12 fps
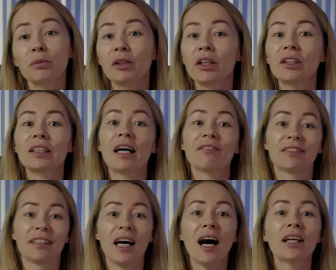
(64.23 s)
because
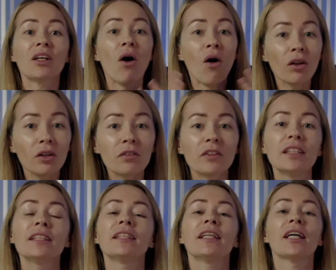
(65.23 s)
I've done all of
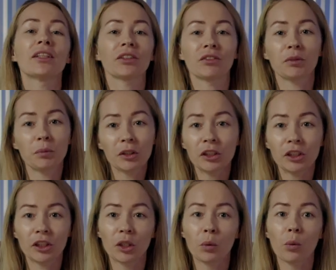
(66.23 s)
these years of
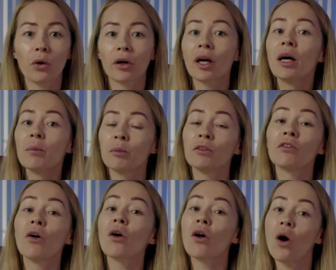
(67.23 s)
spiritual work
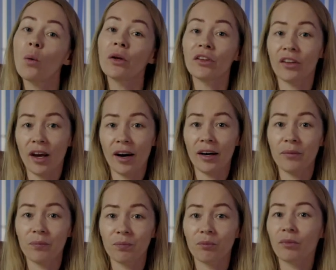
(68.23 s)
before going there.
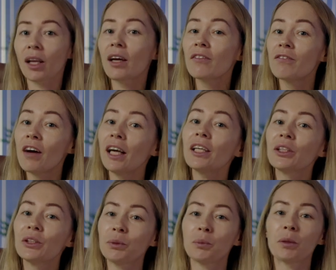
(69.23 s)
Very
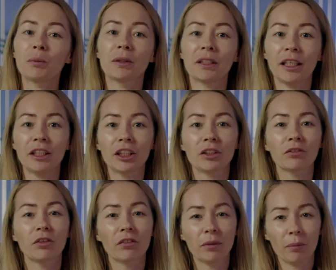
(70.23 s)
good preparation
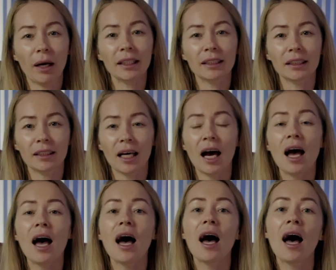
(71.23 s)
for Vipassana
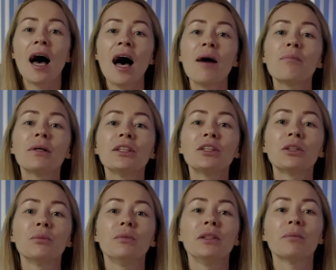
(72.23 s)
happened
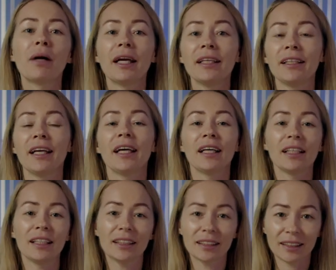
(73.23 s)
to be my
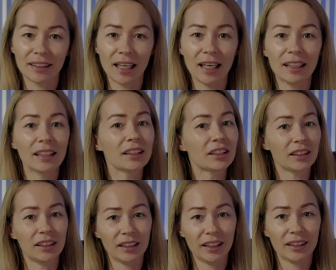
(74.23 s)
yearly silent
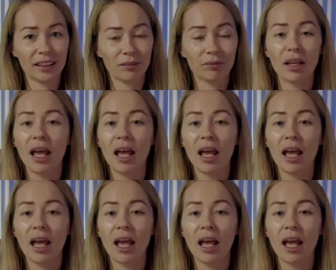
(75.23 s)
retreats.